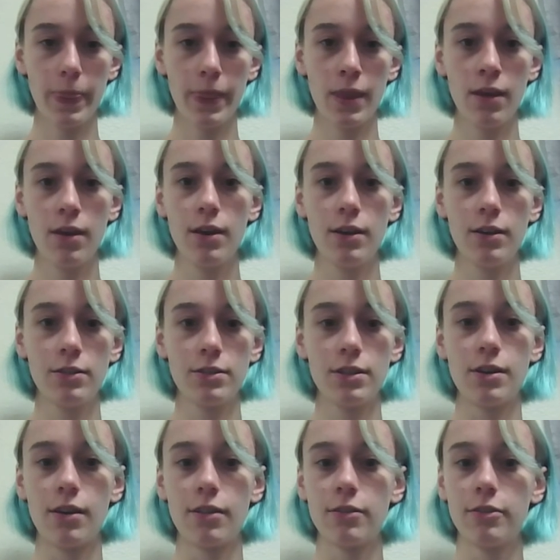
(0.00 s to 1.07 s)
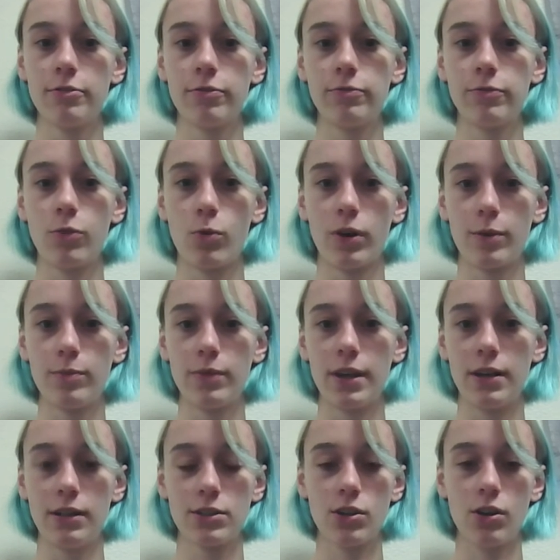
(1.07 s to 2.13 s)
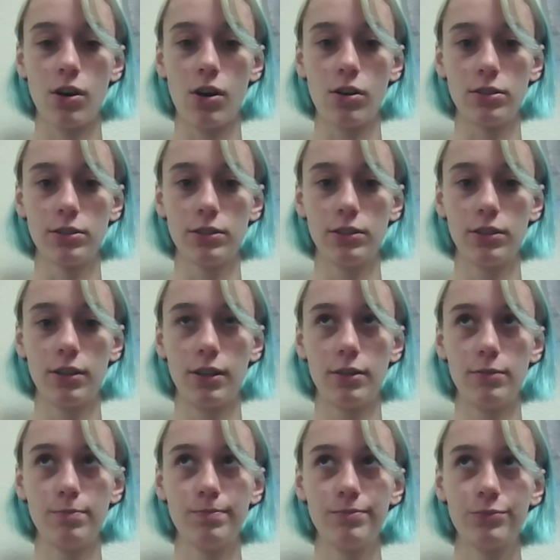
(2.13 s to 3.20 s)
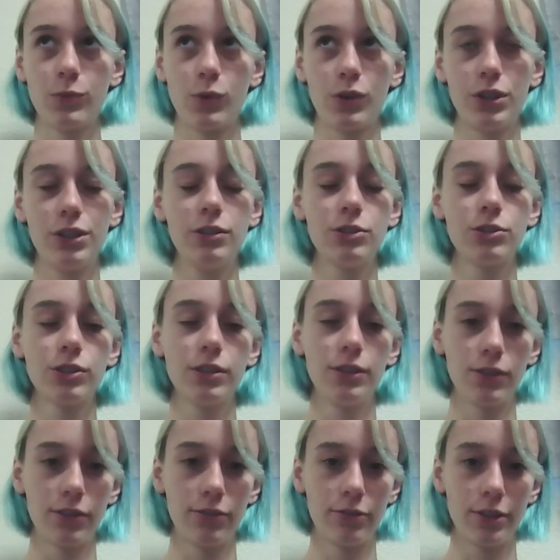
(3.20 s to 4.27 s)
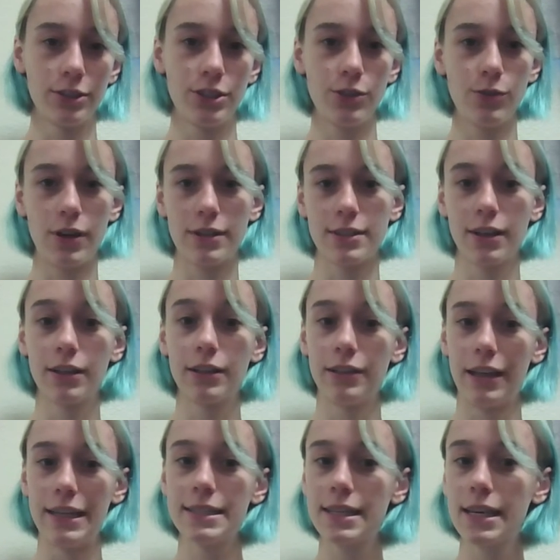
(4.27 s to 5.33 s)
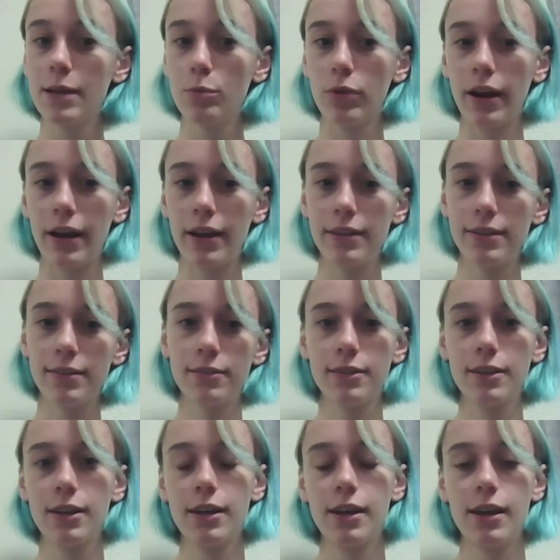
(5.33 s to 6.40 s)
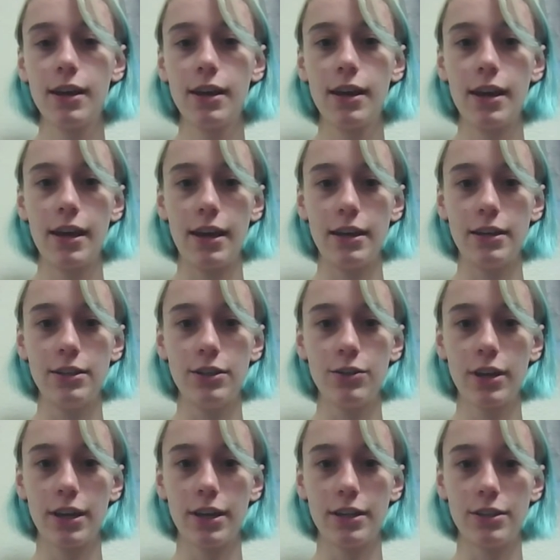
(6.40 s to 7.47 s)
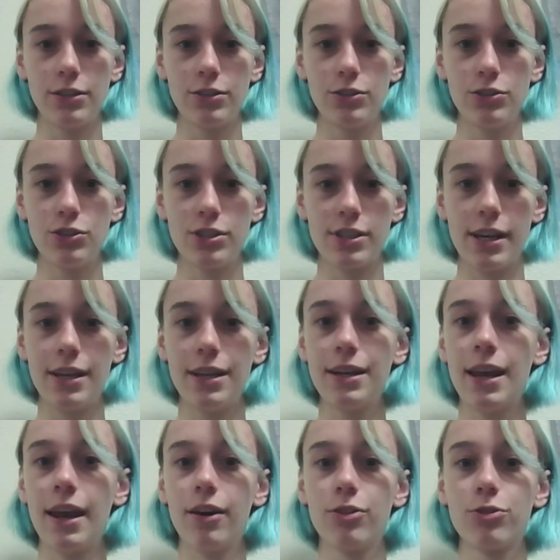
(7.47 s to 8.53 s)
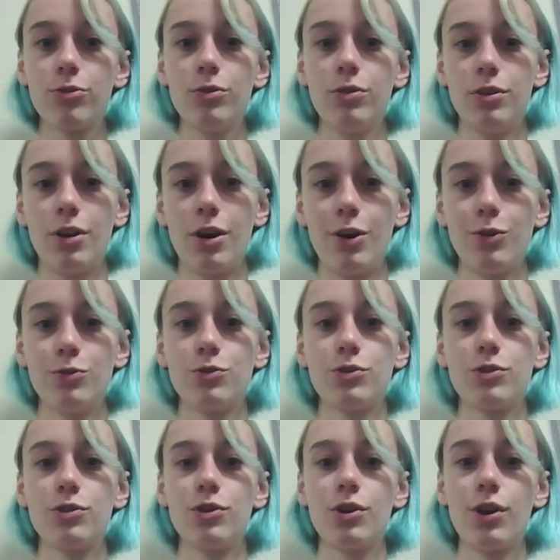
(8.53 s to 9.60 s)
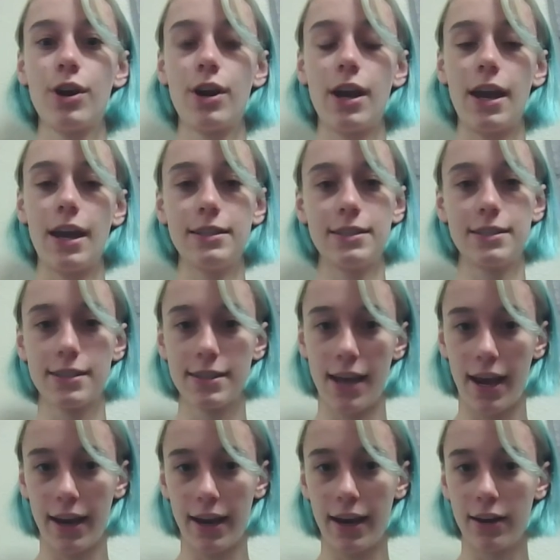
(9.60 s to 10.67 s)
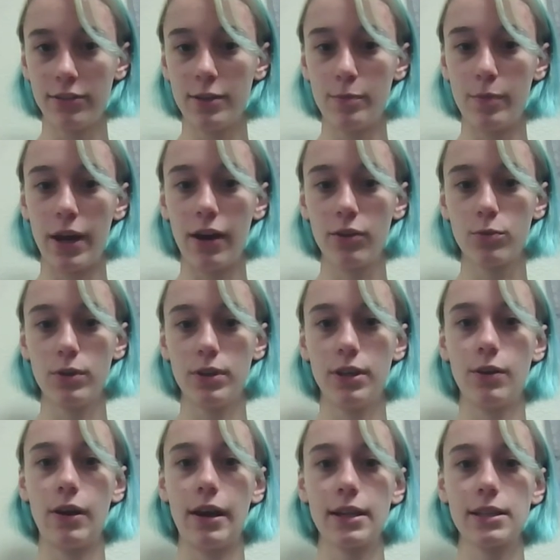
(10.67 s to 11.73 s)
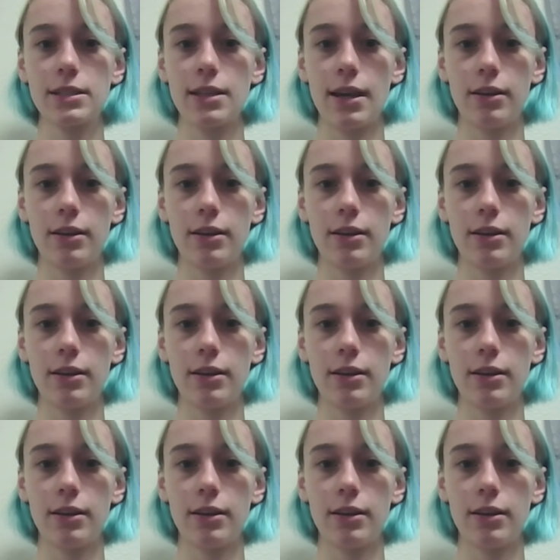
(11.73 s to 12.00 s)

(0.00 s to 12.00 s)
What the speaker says: There's another form that is called, or usually referred to as a cleansing breath, and you can just inhale through the nose and sigh out the mouth when you exhale.